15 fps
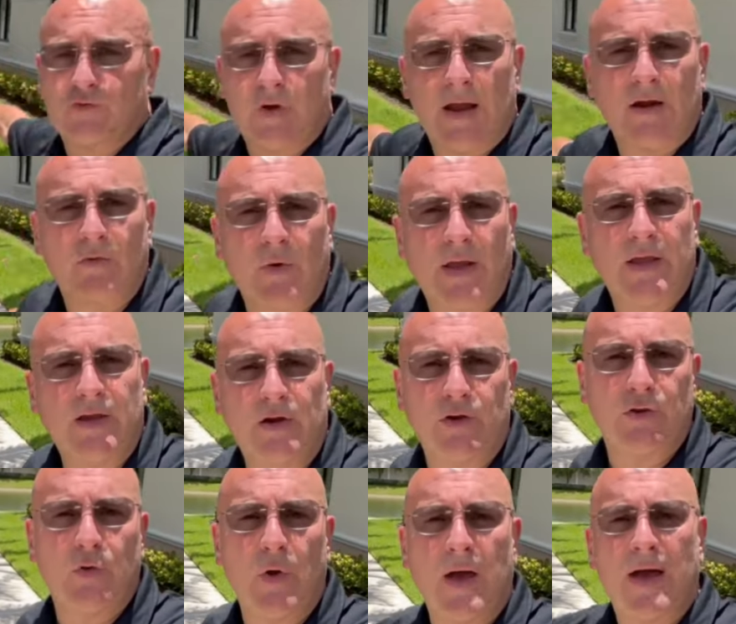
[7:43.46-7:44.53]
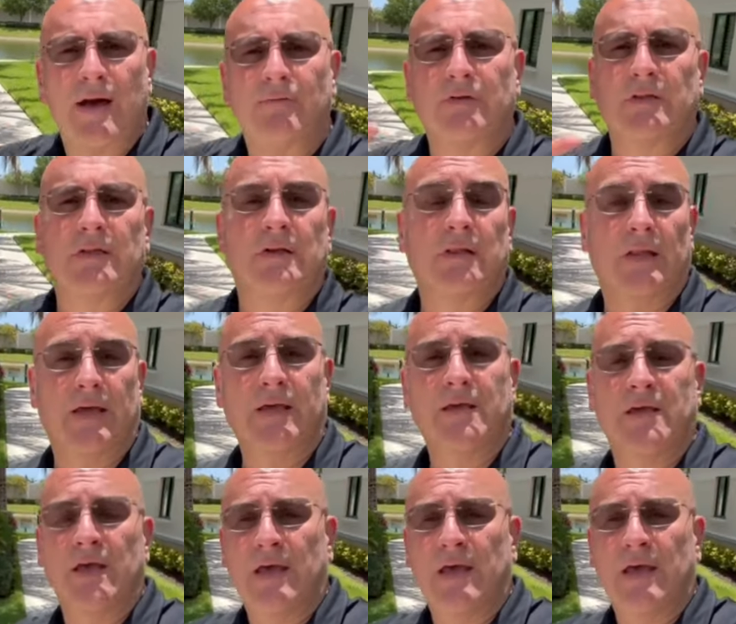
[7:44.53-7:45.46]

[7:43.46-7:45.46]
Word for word: track right here you have a little lake.